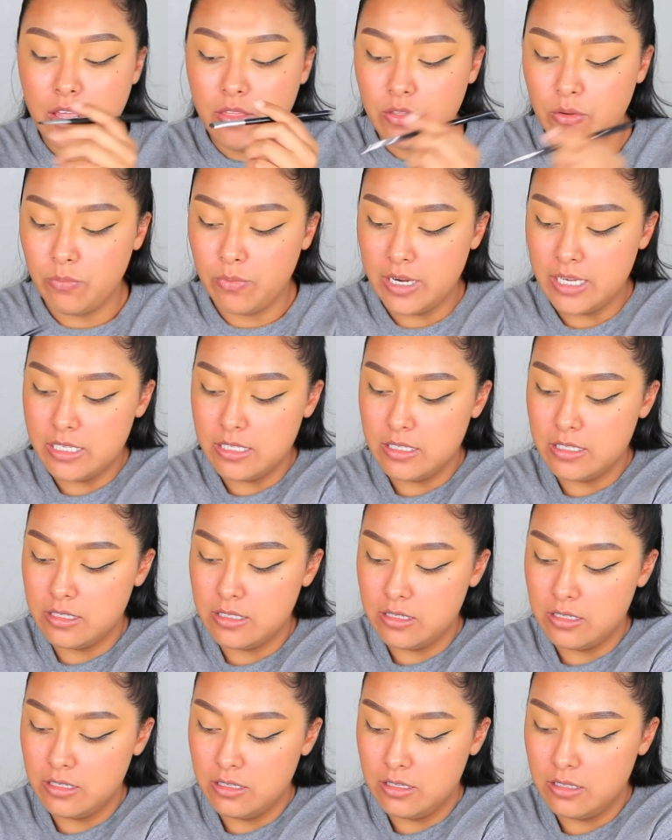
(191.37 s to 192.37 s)
the
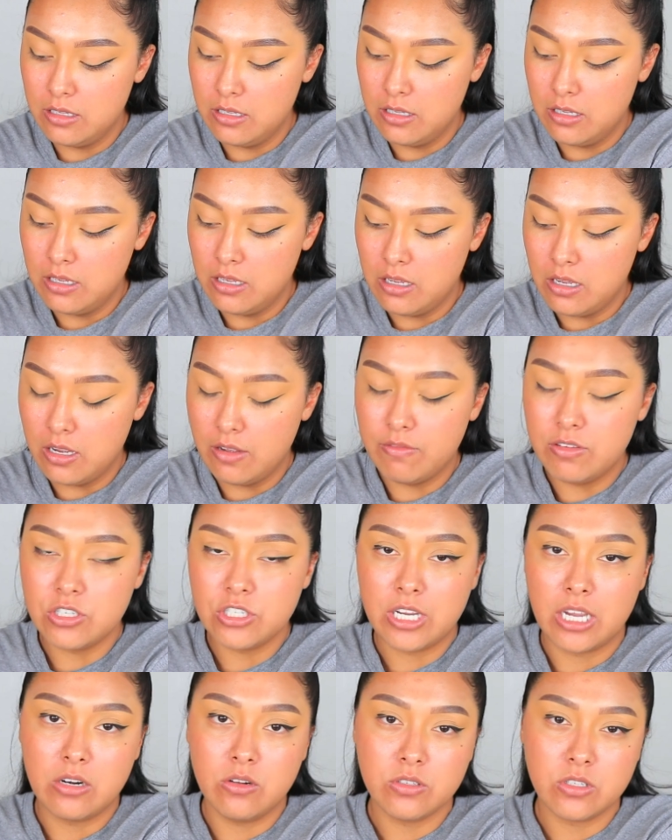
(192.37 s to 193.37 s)
rest of the
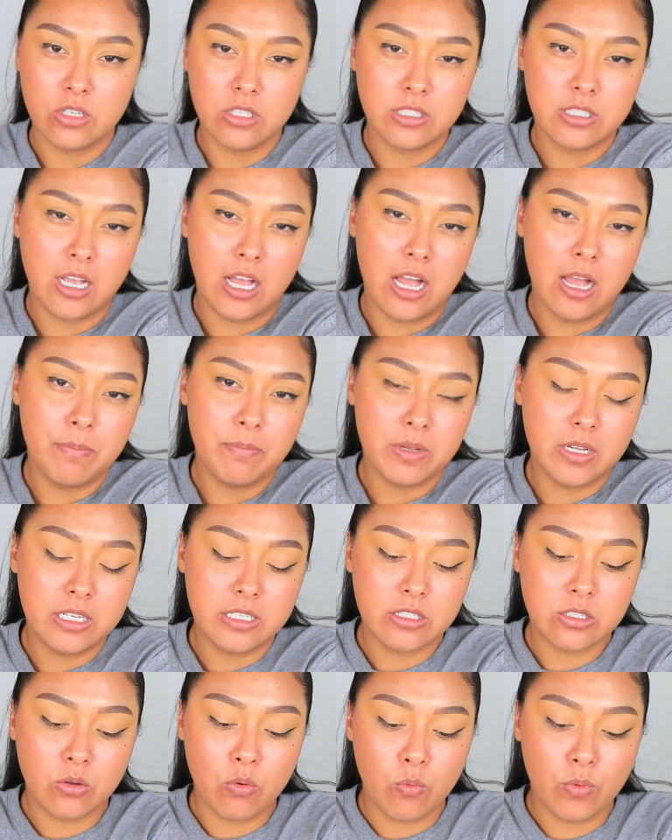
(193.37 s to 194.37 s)
shadows on top,
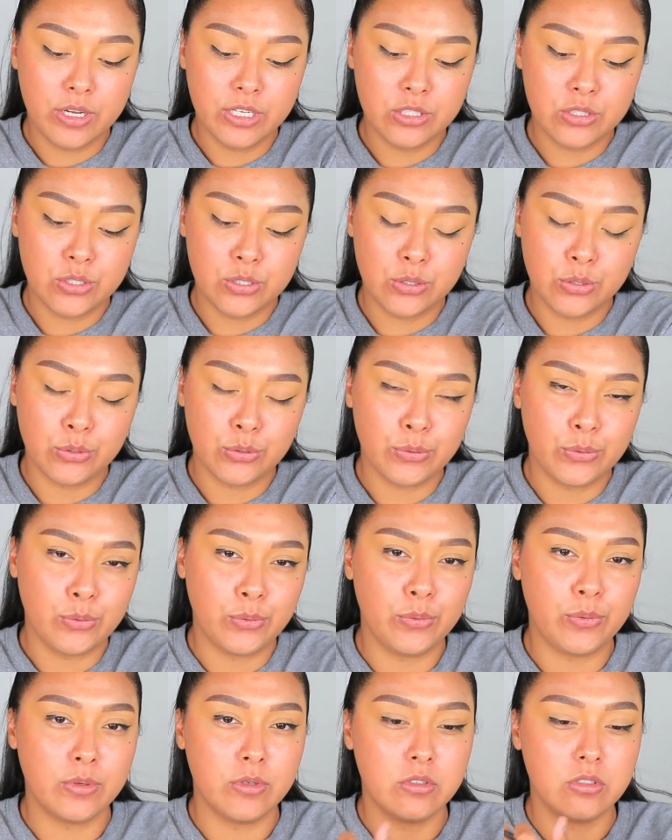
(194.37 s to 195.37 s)
it's going to